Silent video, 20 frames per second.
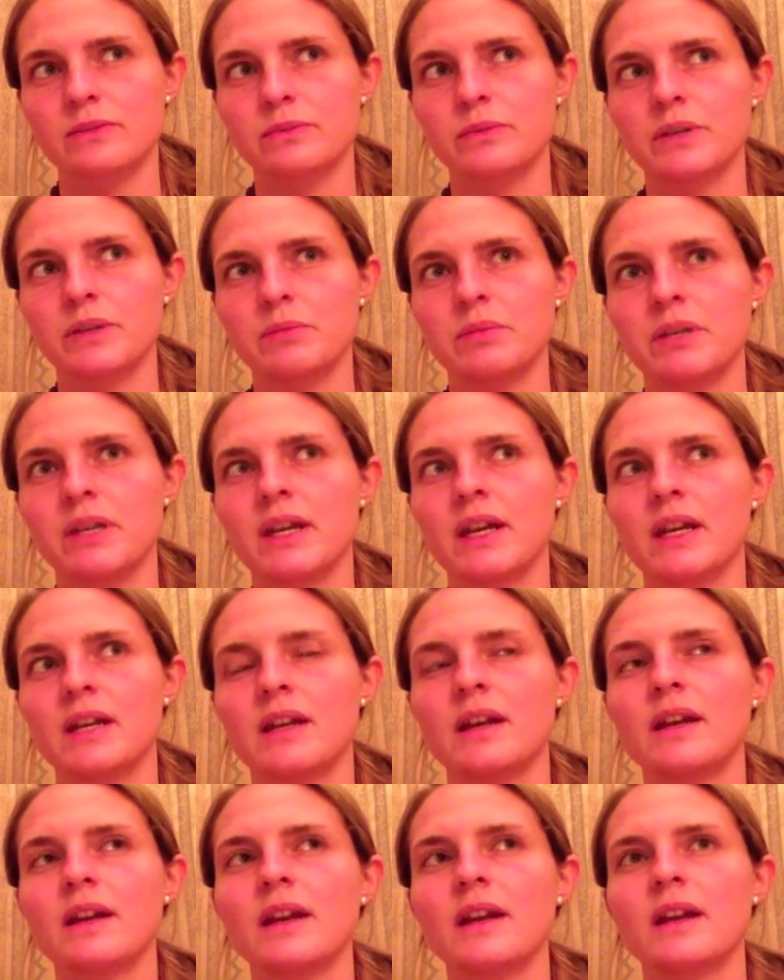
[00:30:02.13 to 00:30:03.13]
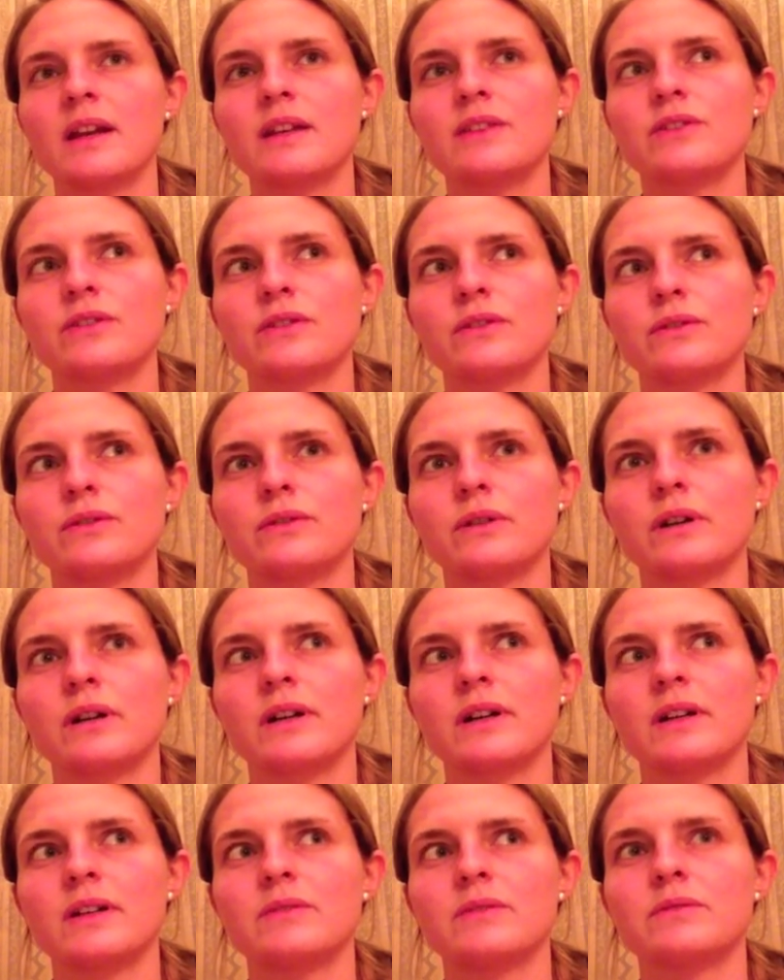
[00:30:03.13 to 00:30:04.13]
We begin to
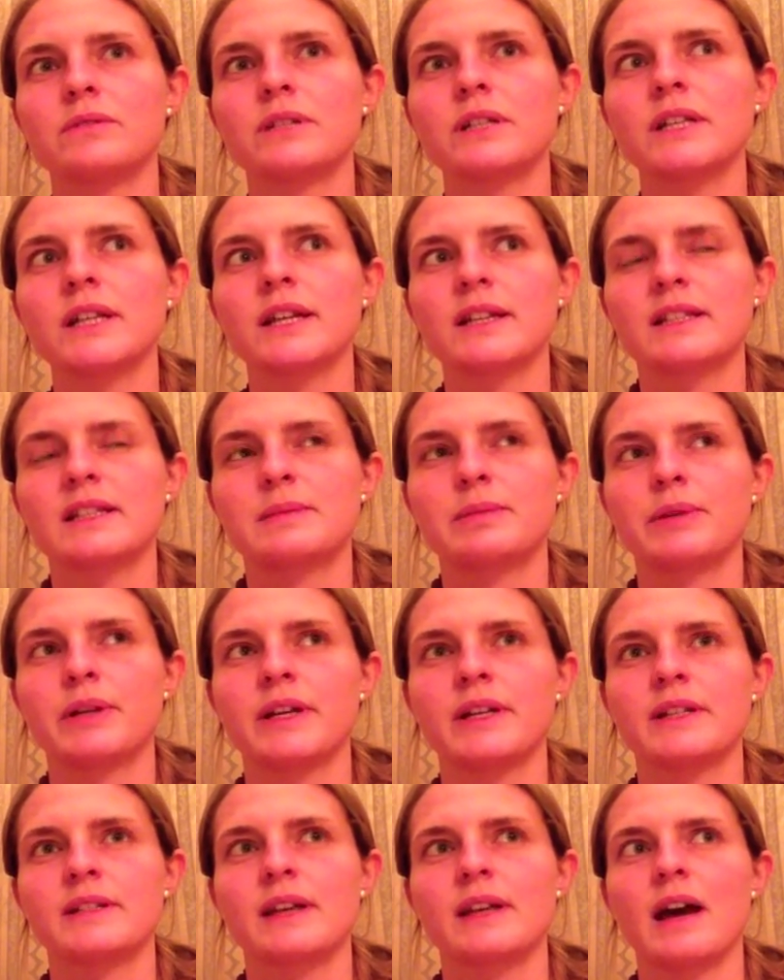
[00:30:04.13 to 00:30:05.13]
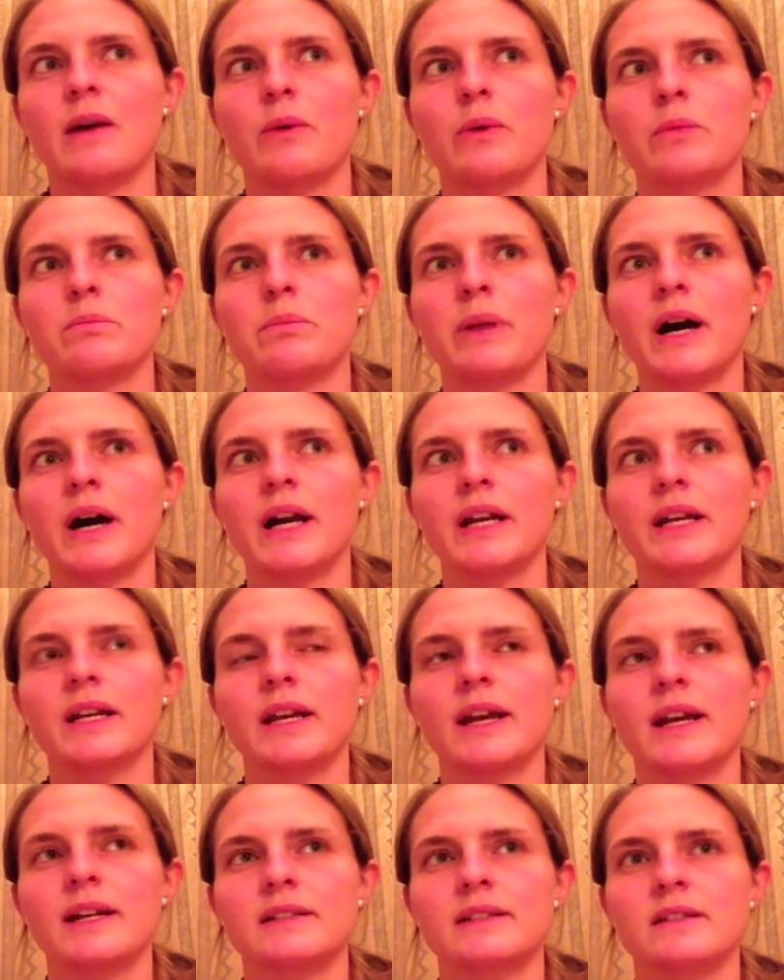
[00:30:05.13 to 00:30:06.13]
really experience our
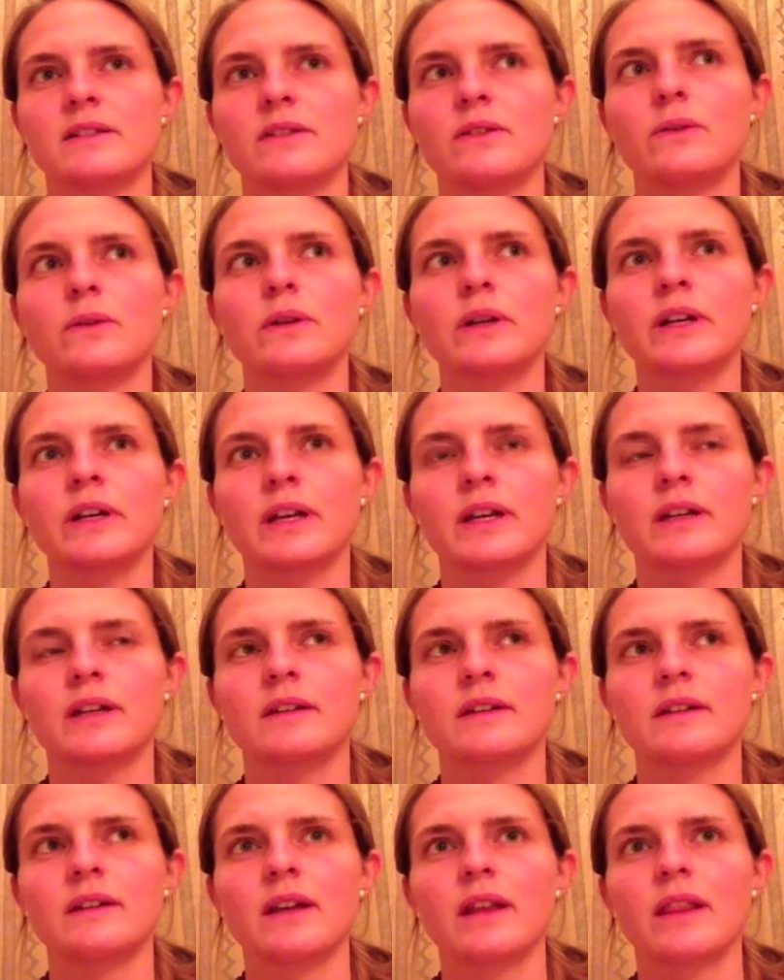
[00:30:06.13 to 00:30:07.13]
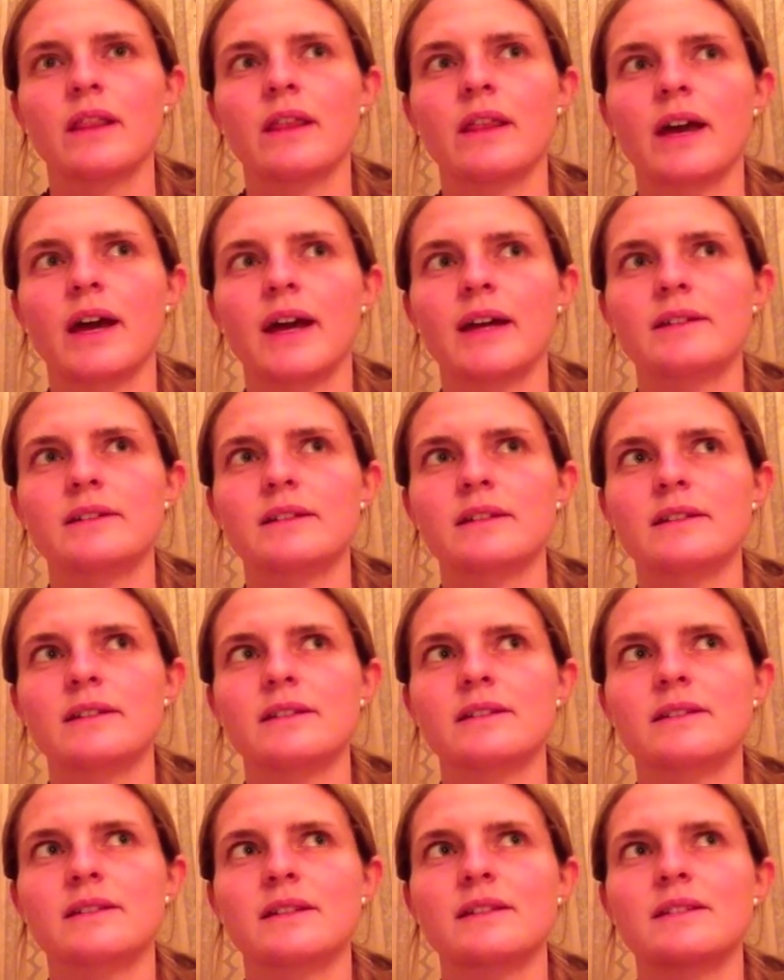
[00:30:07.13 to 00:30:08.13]
body as an organ that
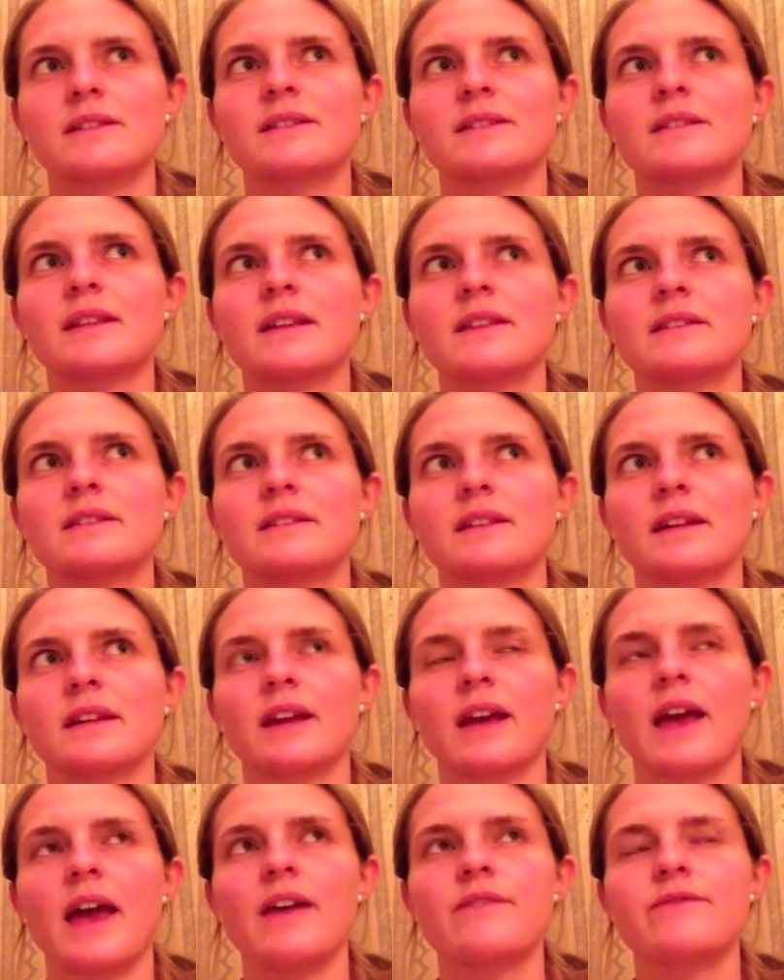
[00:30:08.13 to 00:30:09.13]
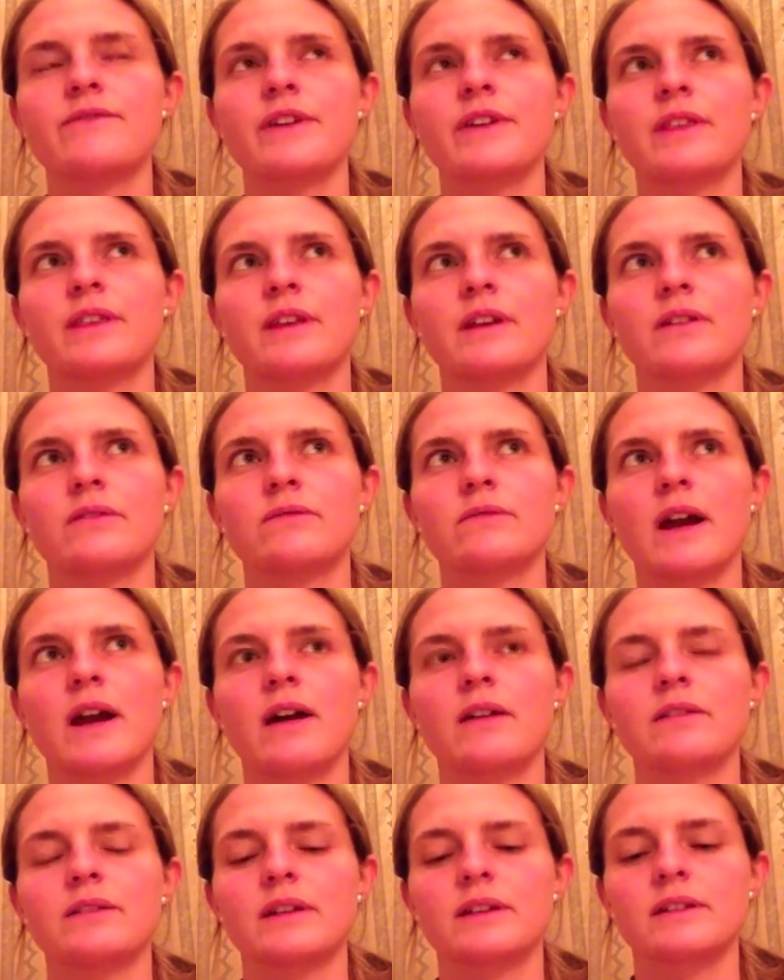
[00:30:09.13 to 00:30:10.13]
is sensing everything
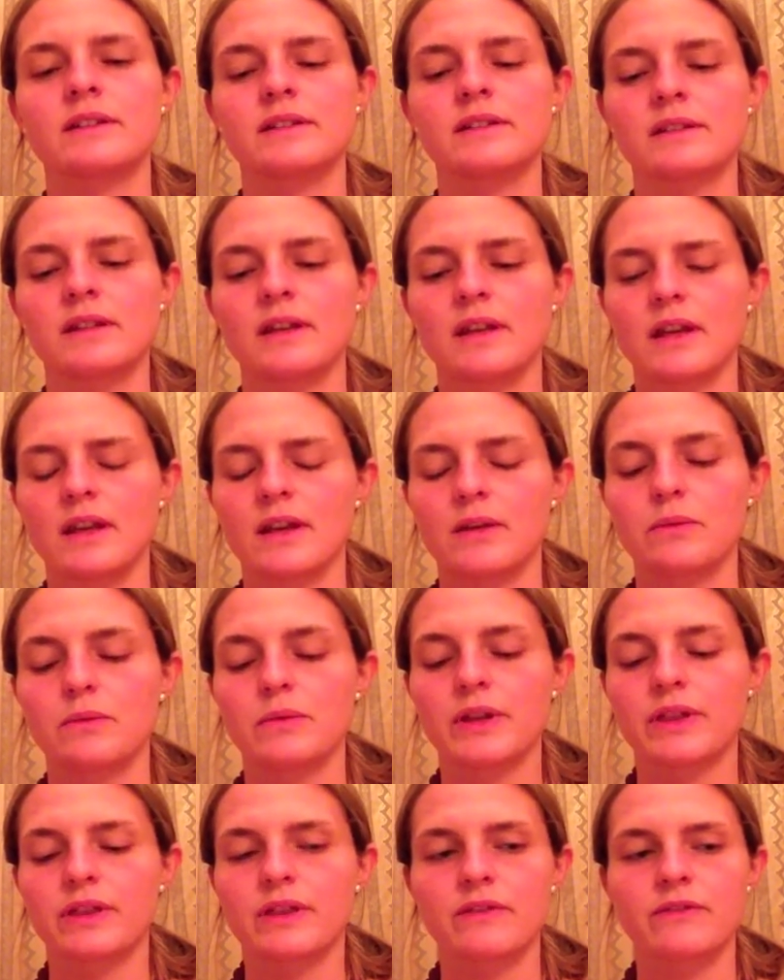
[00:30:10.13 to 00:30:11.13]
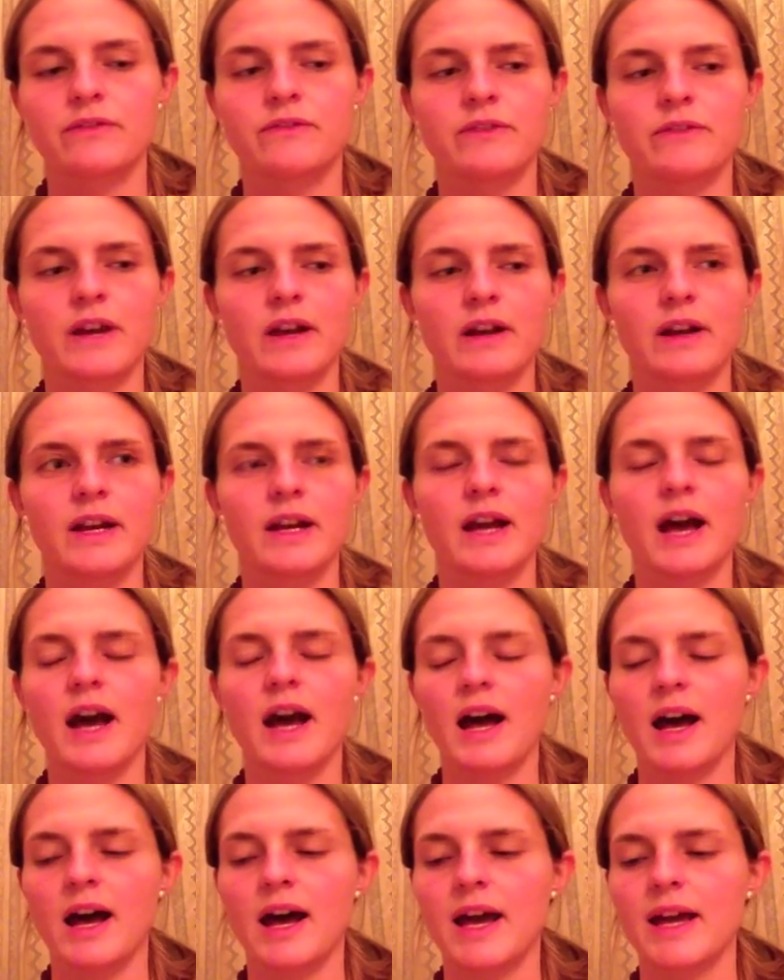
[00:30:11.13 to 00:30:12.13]
around us with very
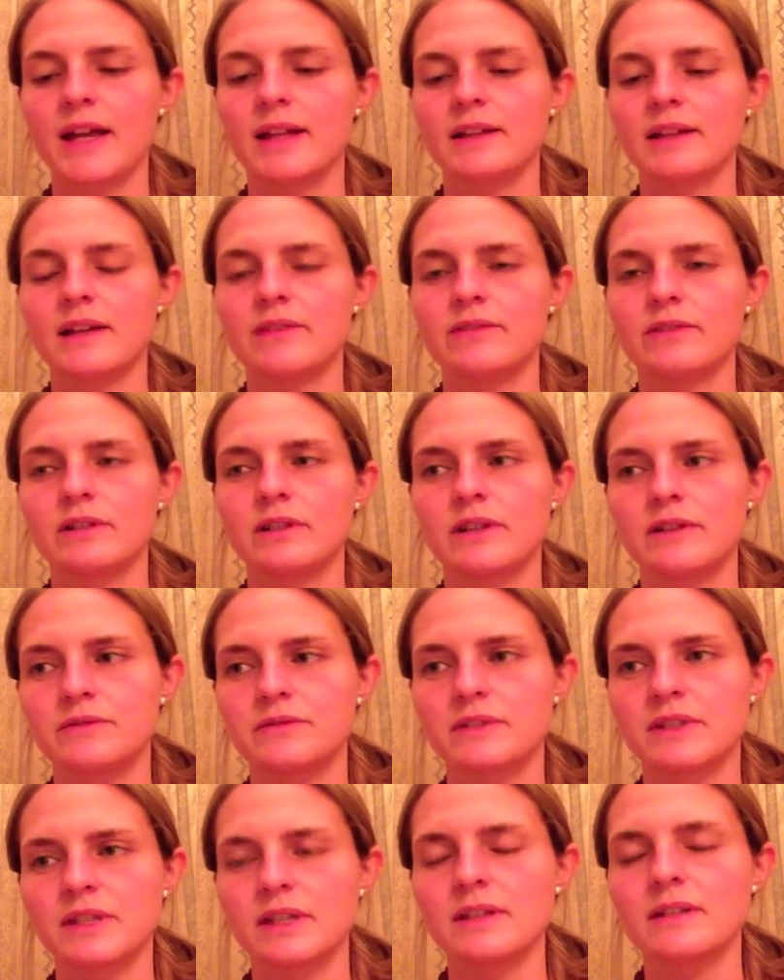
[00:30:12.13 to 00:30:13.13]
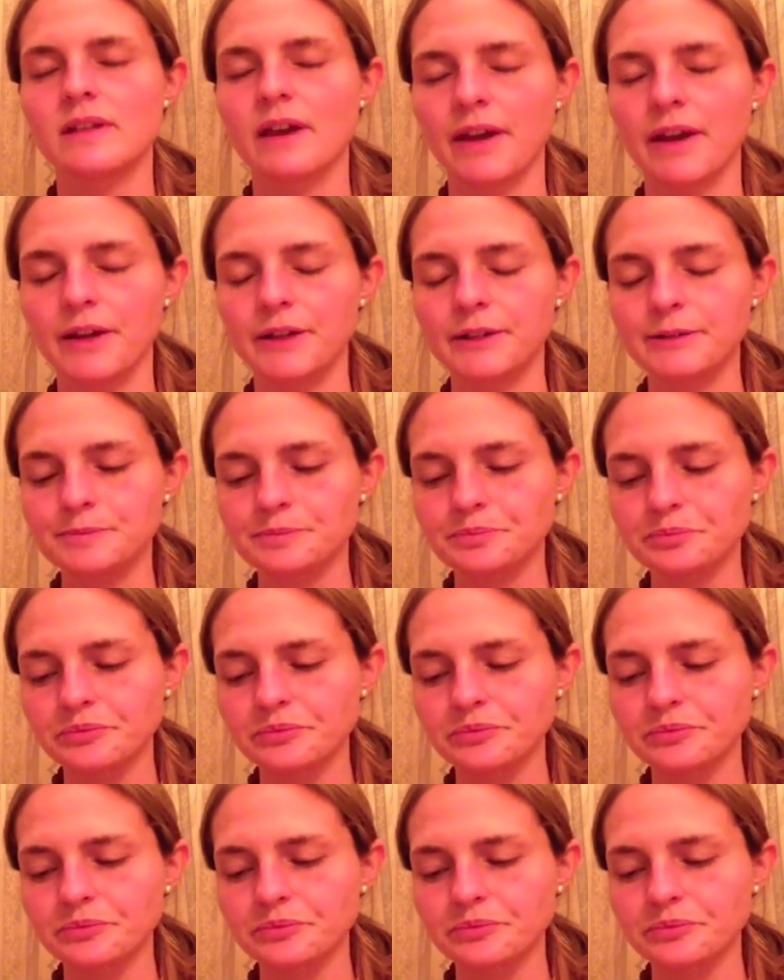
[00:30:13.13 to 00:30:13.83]
high level of detail.